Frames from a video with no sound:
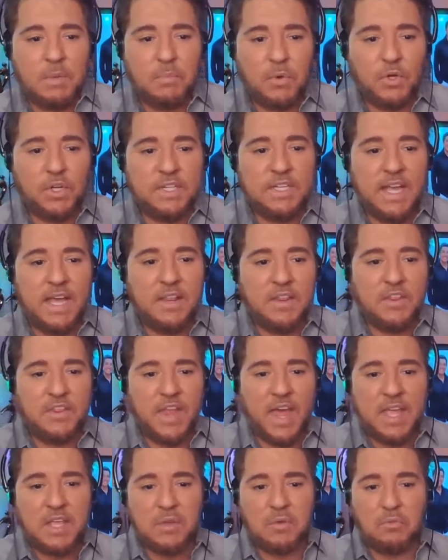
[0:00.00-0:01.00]
Bernadette,
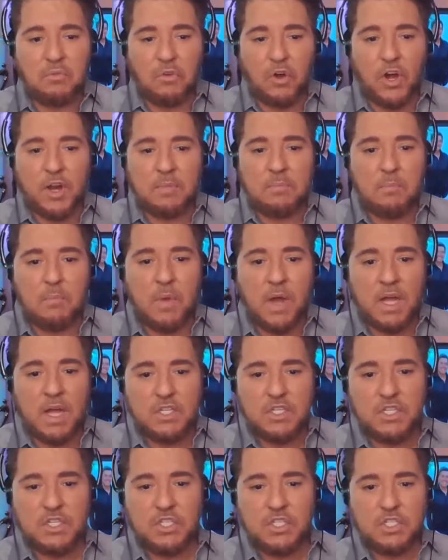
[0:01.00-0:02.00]
thank you very
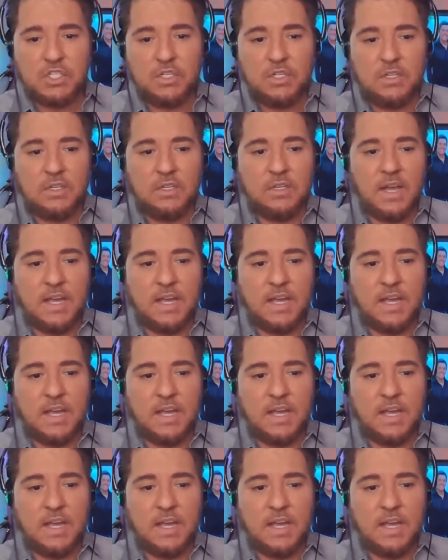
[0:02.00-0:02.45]
much.